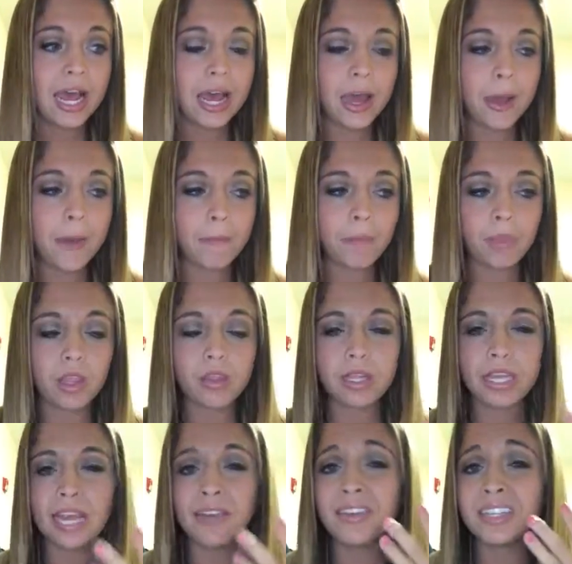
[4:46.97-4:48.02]

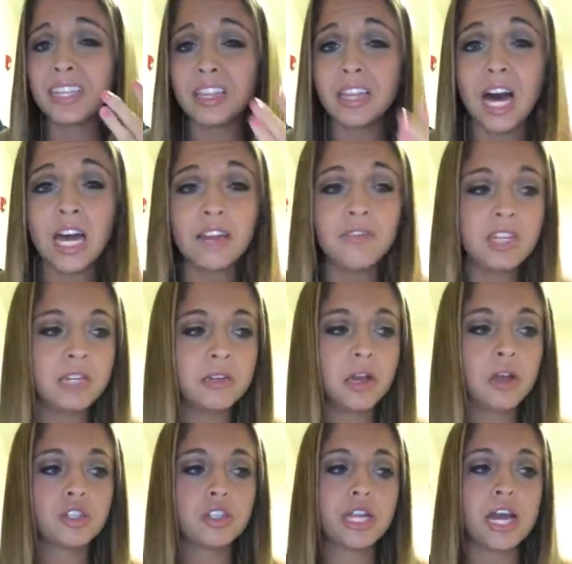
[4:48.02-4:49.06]
They gave us a lot of
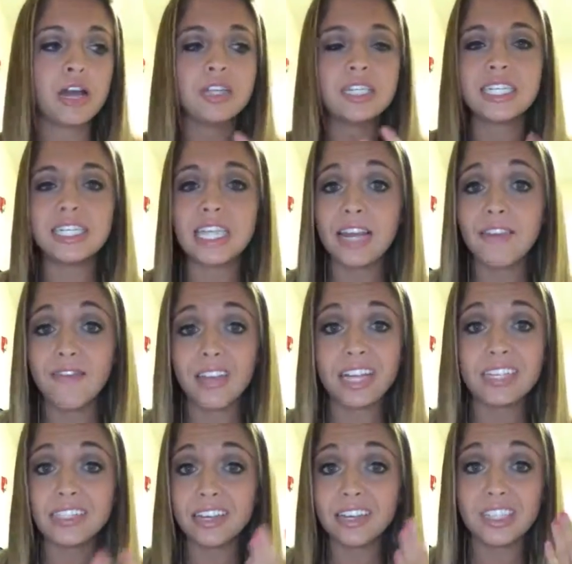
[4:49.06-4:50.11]
details on how to save
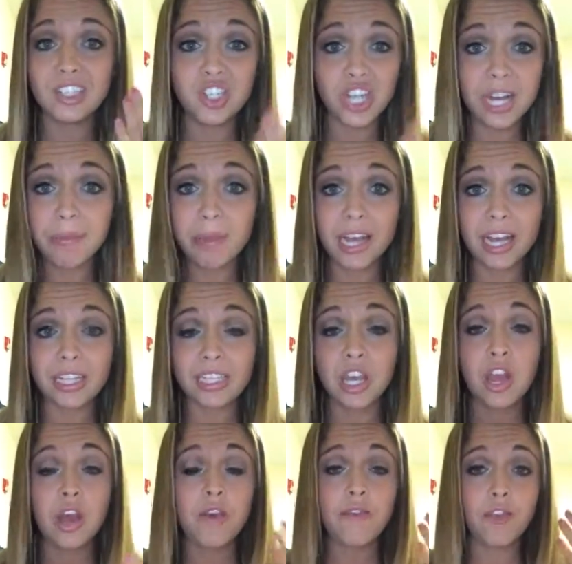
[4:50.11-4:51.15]
things as JPEGs
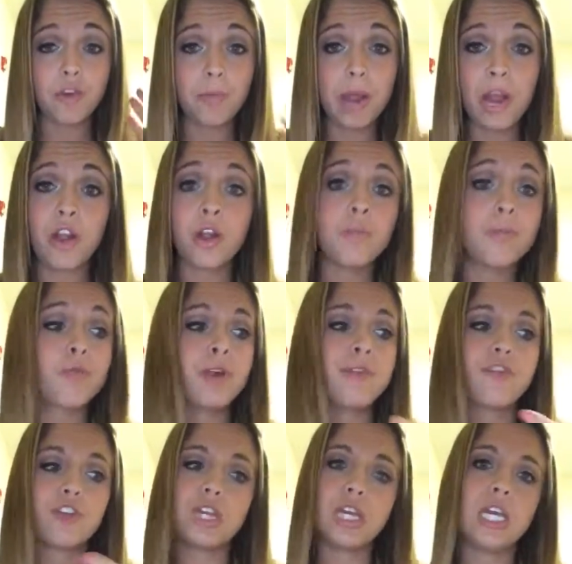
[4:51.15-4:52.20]
for
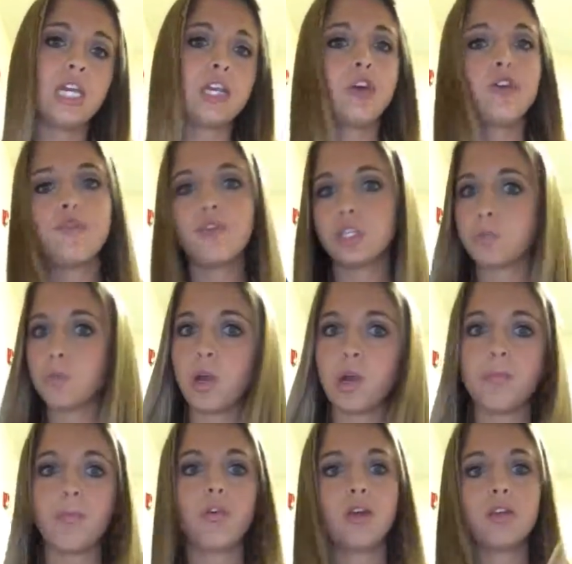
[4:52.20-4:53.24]
PowerPoint, for Keynote, for
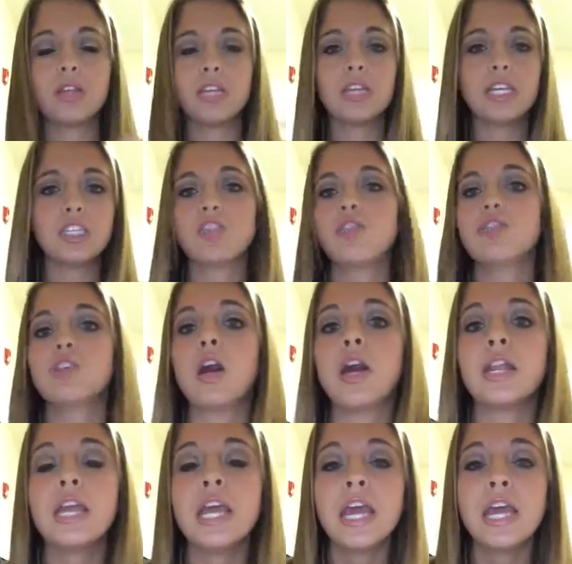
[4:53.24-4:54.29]
Smartboard. The list goes
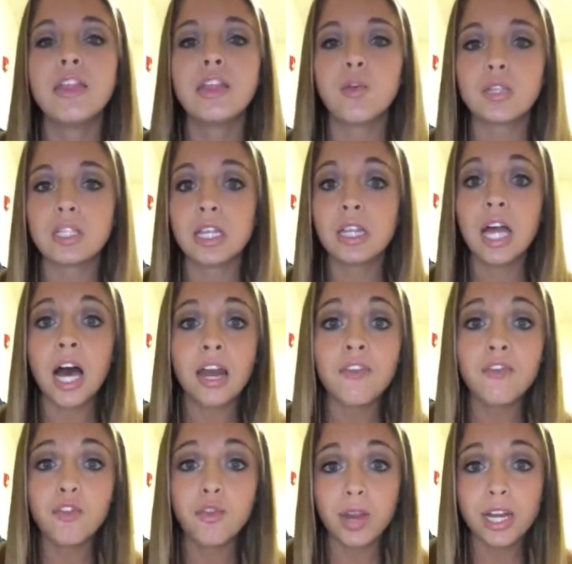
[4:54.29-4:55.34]
on. There was a
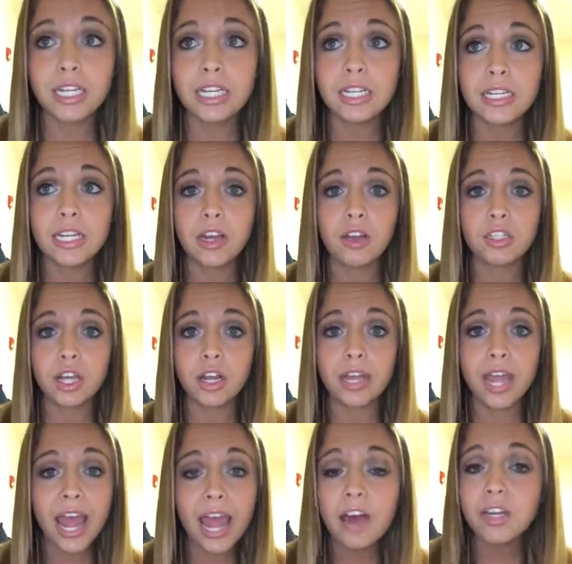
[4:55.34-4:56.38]
lot of great details
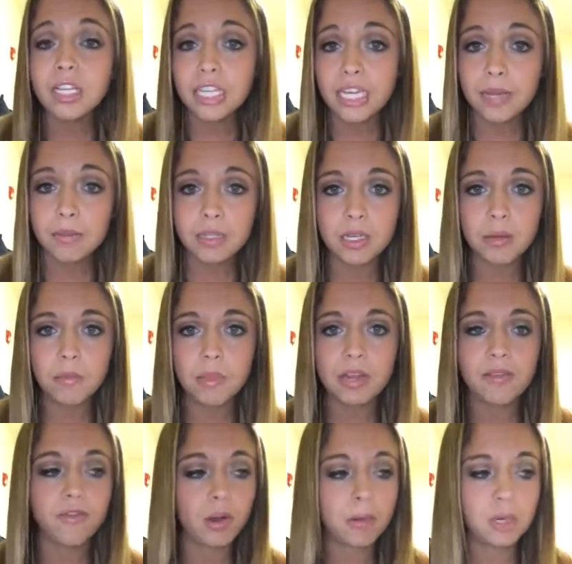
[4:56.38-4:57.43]
on how to keep
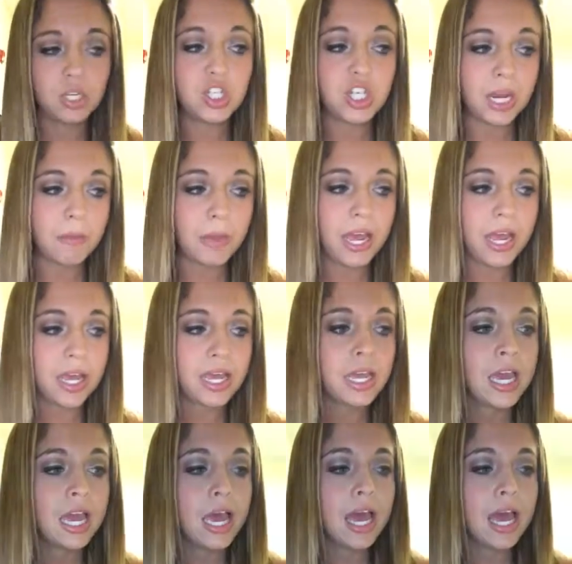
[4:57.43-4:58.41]
something from a JPEG.